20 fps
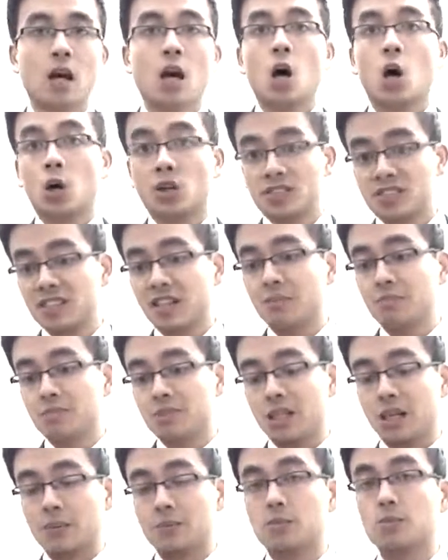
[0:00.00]
or
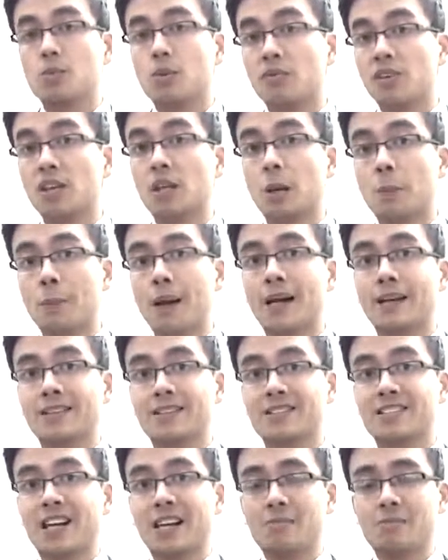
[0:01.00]
sometimes within our bank
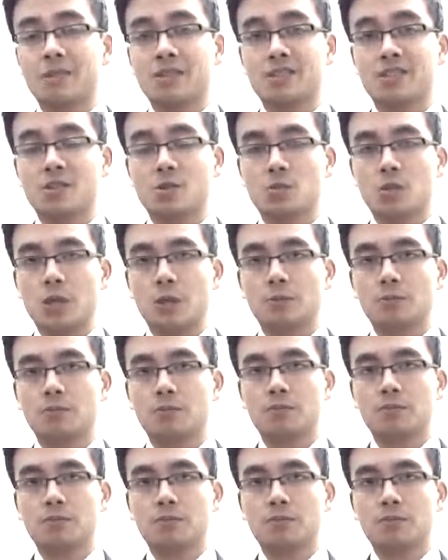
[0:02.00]
statements as well,